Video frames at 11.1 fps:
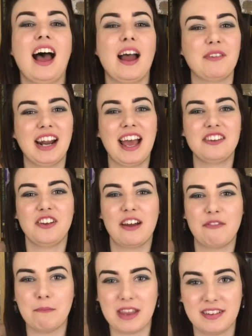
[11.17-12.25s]
I'm glad you
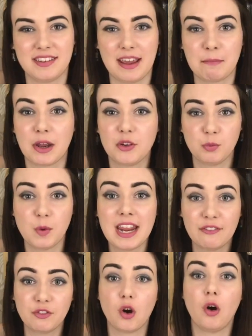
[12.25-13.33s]
haven't missed it because we
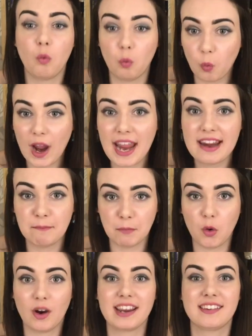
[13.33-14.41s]
have got way
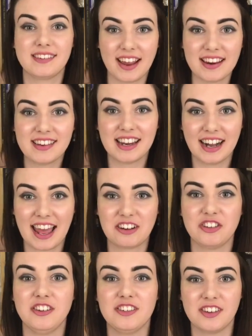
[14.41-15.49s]
more exciting
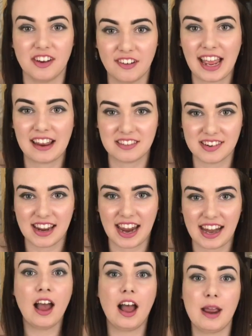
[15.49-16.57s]
collections to look at
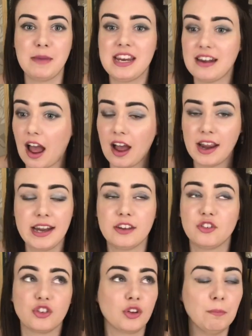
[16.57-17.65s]
today. I mean, I
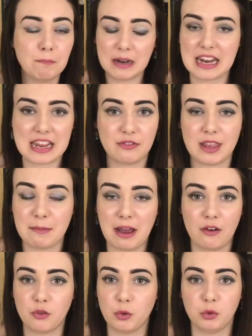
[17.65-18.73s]
just couldn't believe the
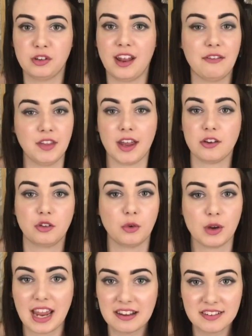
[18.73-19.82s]
amount of cool stuff that I
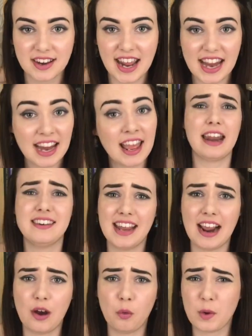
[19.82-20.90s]
saw yesterday, and
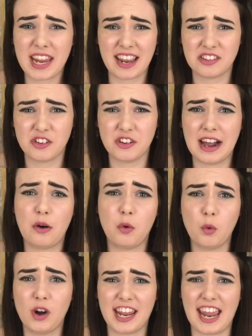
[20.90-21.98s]
now we get to do that
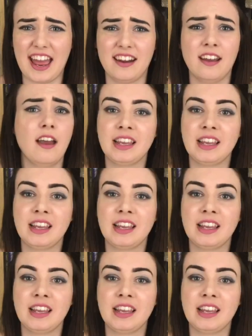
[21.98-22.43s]
all again.